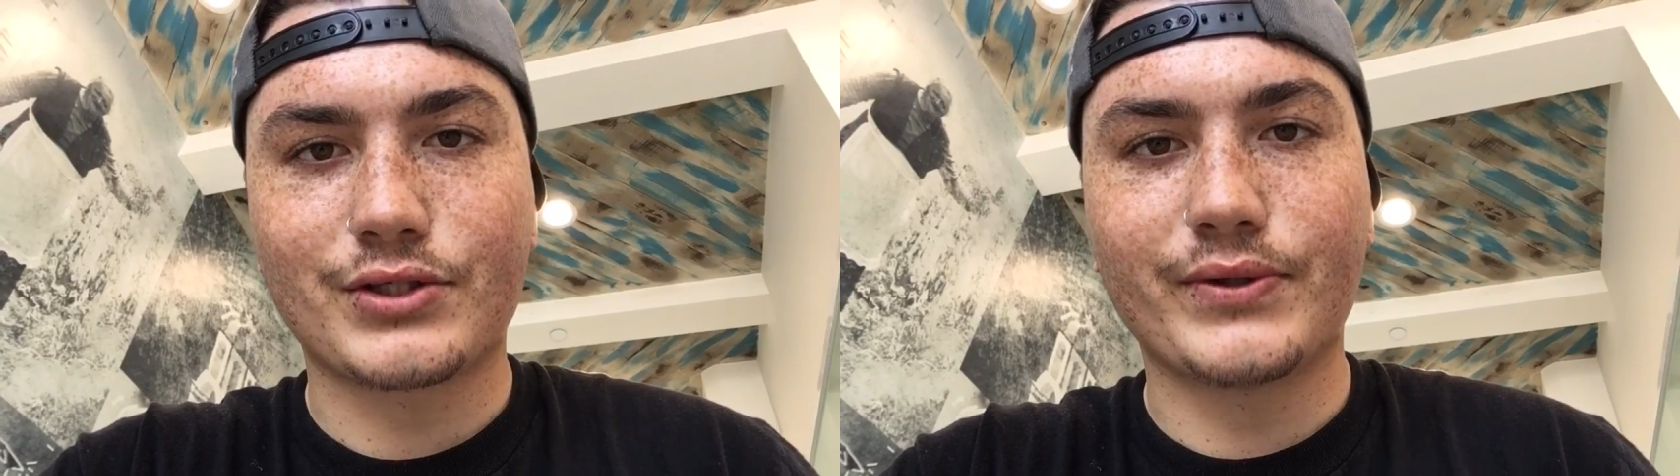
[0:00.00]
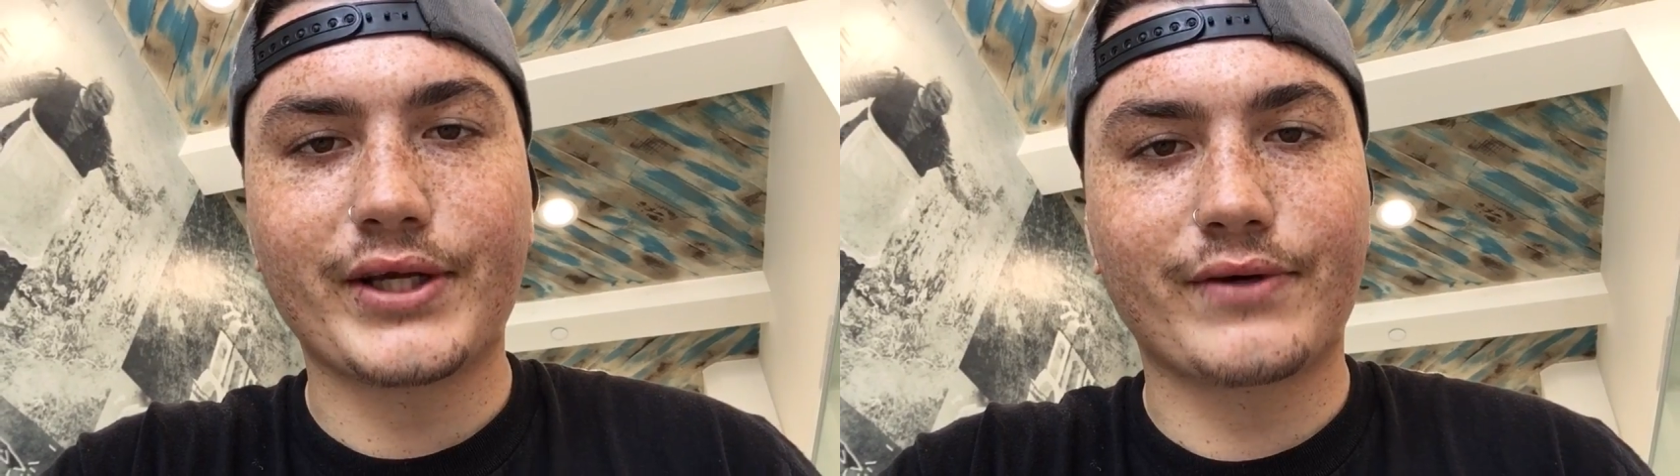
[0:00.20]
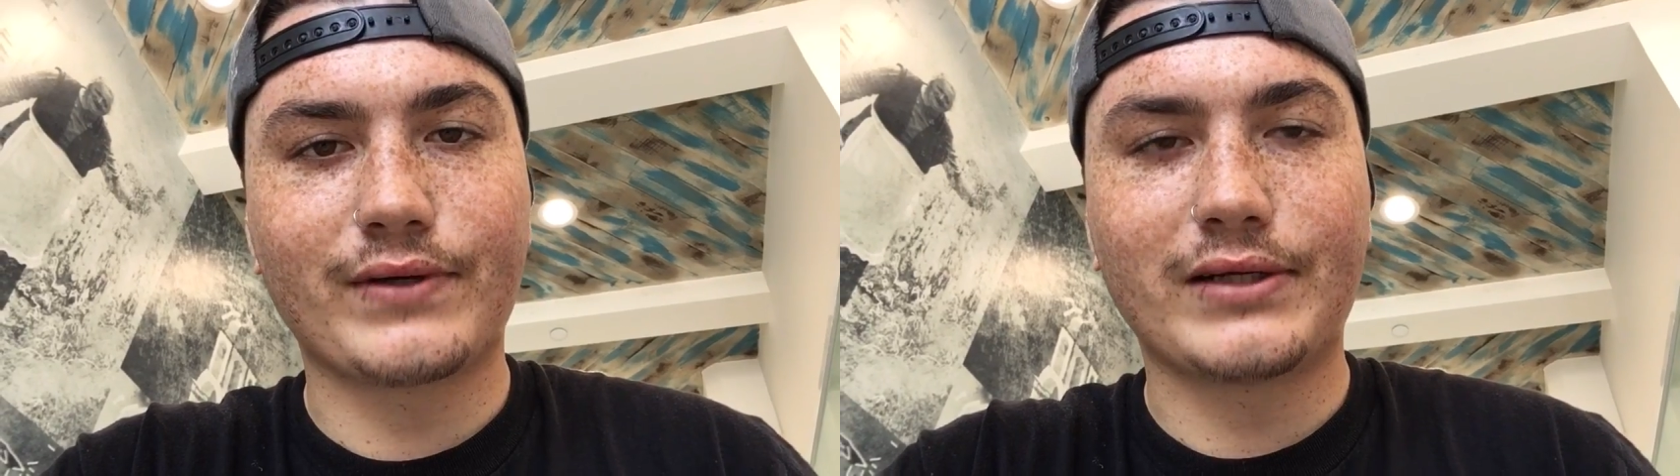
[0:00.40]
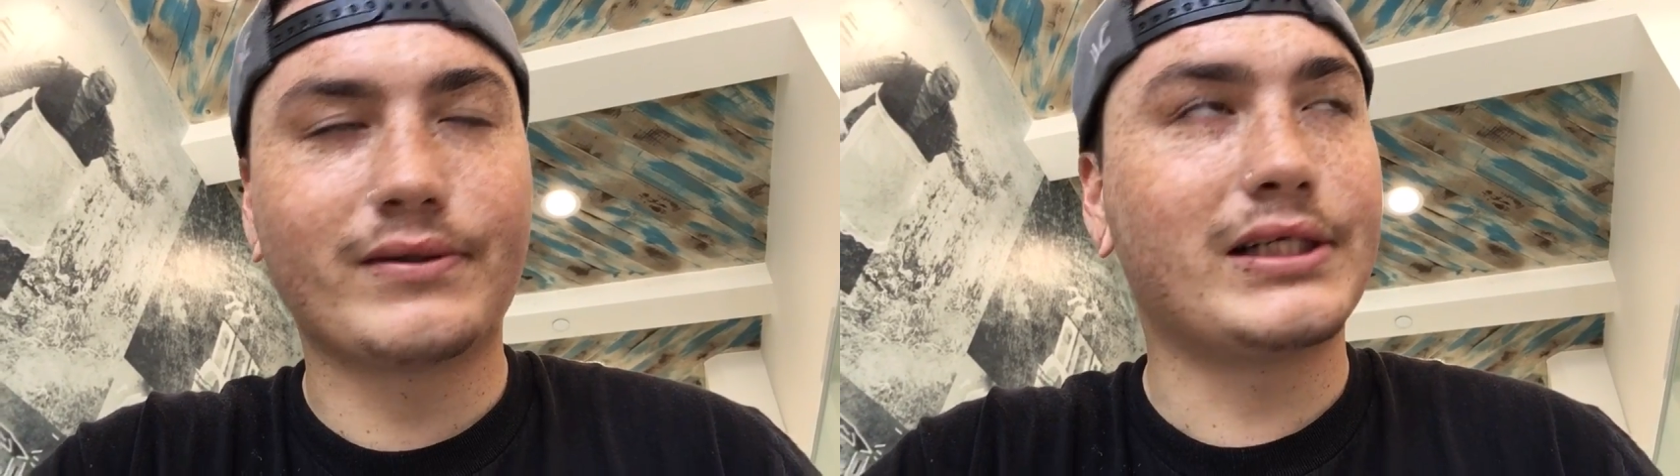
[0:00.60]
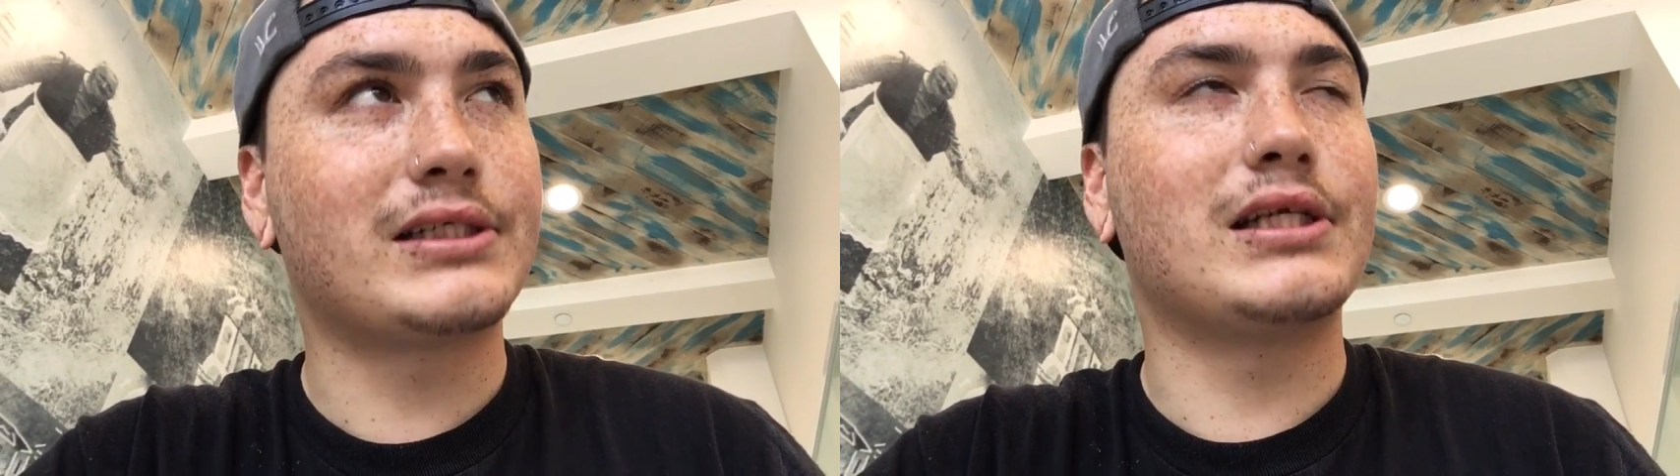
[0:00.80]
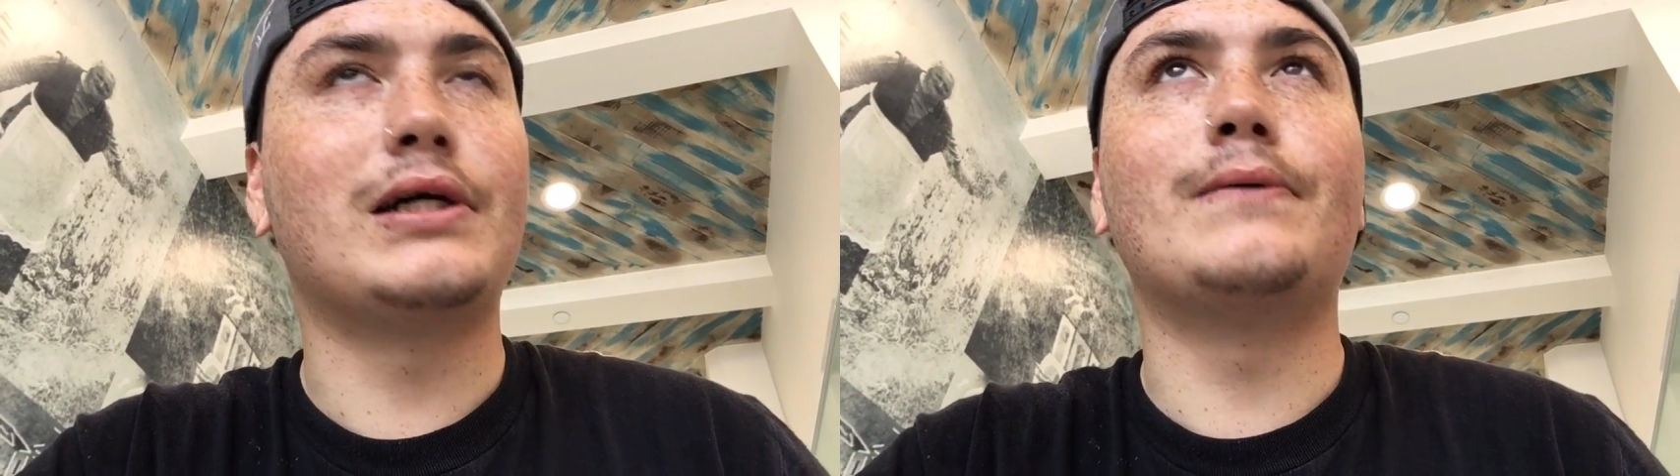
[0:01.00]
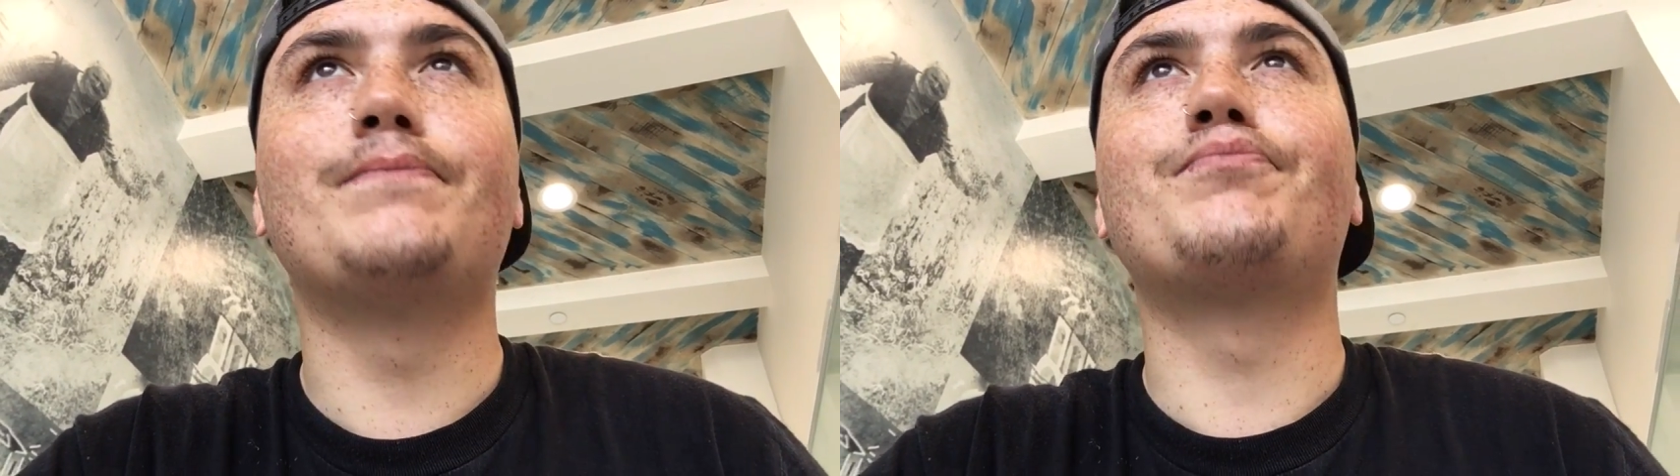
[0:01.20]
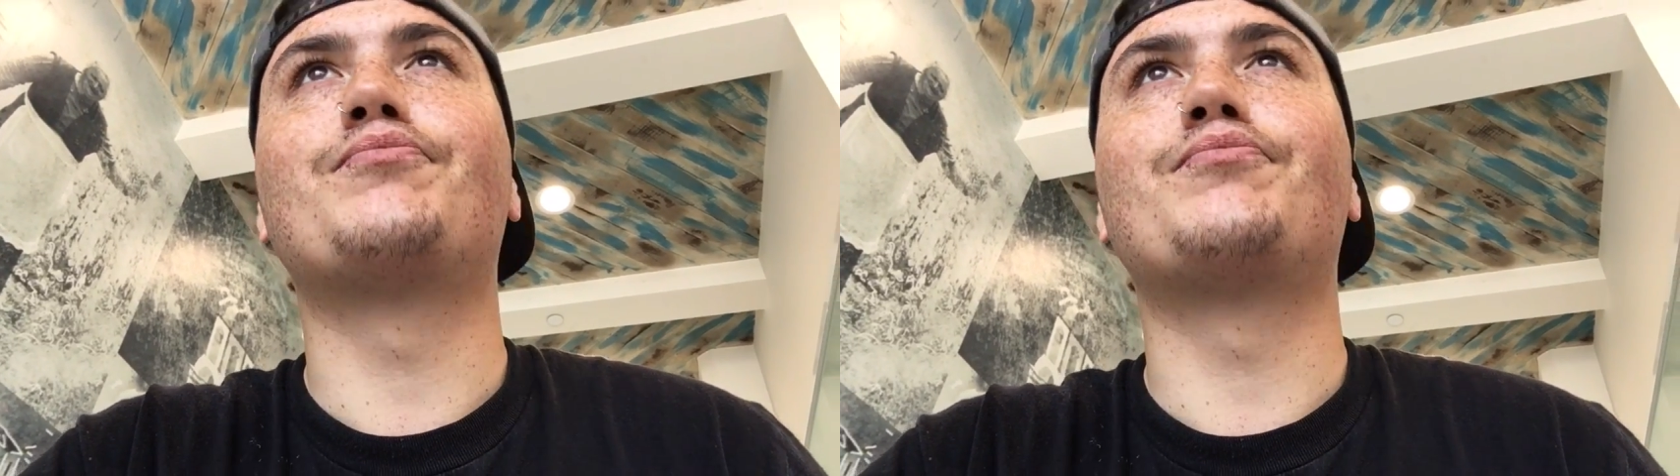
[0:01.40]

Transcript: It's going like really, really slow.